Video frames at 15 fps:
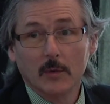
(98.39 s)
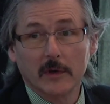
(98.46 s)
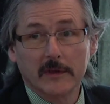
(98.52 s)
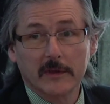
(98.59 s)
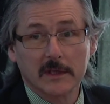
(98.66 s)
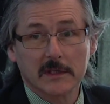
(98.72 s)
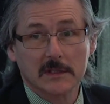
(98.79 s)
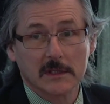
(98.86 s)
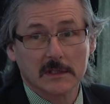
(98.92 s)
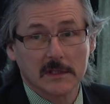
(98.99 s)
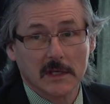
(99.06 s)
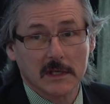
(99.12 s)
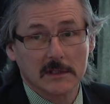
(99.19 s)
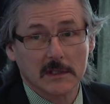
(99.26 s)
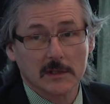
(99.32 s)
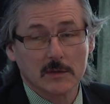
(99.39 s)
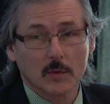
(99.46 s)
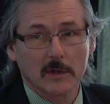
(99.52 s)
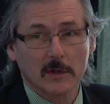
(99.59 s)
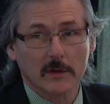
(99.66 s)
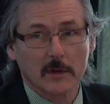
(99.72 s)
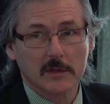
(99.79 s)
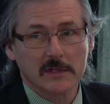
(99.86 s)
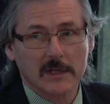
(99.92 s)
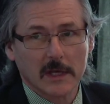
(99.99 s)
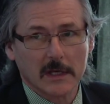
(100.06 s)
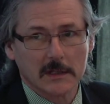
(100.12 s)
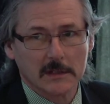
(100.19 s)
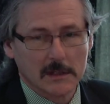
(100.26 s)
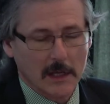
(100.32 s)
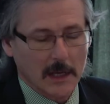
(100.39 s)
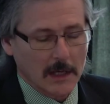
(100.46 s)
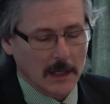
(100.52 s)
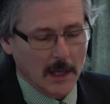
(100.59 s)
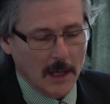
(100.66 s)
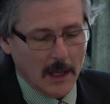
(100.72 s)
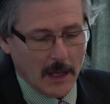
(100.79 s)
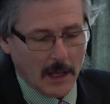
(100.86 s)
with this disease, it's one of those things that